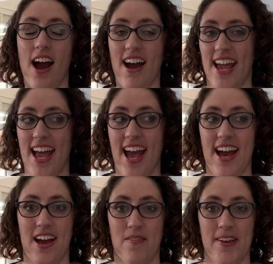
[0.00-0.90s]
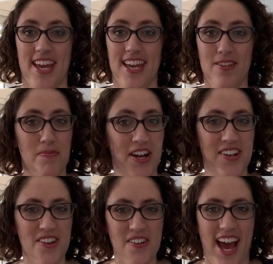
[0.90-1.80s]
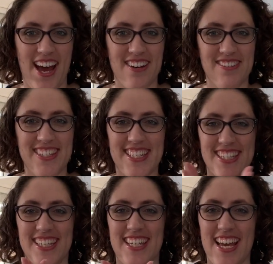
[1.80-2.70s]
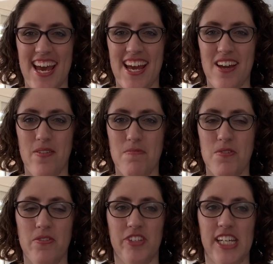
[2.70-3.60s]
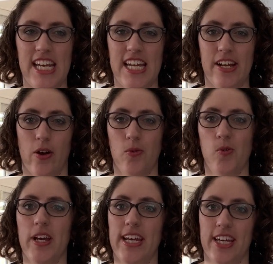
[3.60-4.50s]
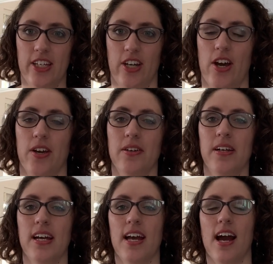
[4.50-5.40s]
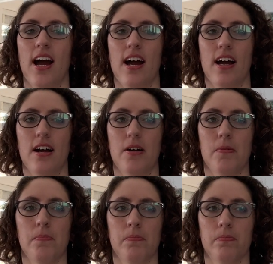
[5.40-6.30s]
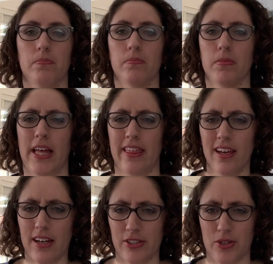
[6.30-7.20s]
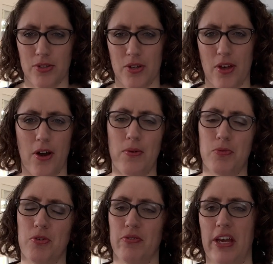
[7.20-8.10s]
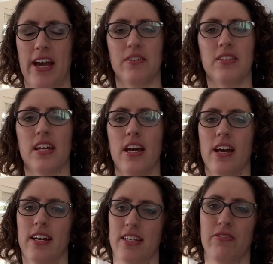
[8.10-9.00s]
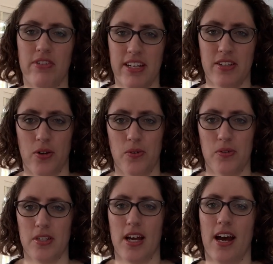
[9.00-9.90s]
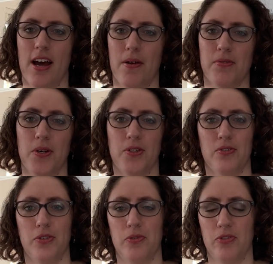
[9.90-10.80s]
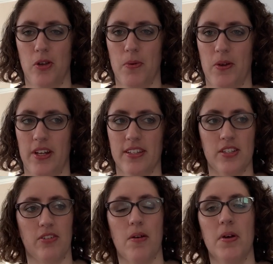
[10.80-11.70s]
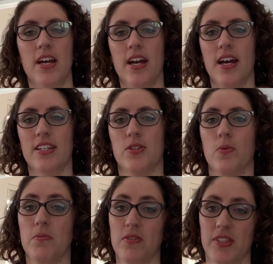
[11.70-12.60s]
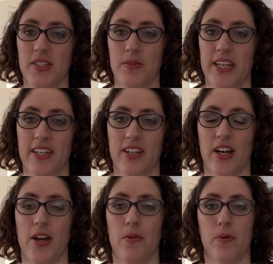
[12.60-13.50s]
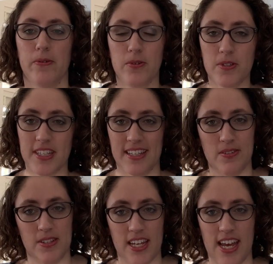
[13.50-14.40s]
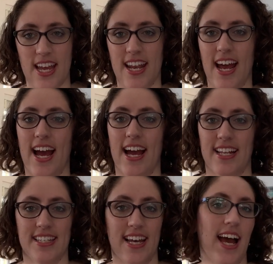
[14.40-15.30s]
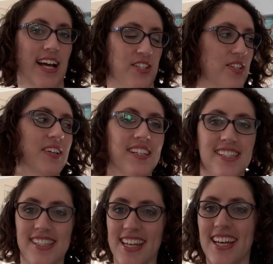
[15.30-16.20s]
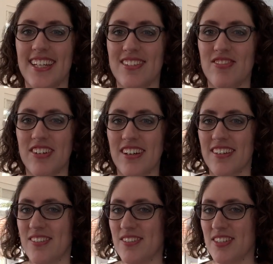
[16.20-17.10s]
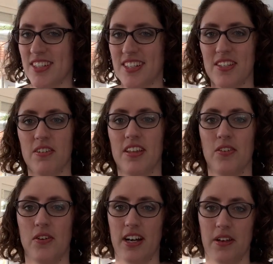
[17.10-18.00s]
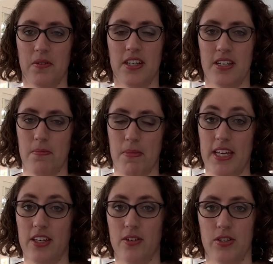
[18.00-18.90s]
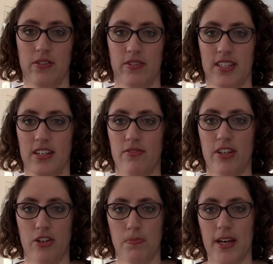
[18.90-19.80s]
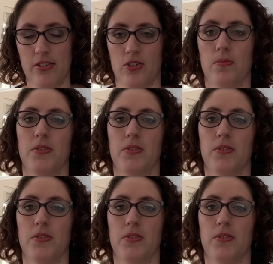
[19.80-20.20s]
I am in my new house. Yeah, we moved in a week ago. I think I told you that I was in the house. Definitely told you if you follow me on Instagram. So we moved in a week ago, we're all settled in, and you see, it's rather gorgeous, so I thought I would make use of this lovely new backdrop.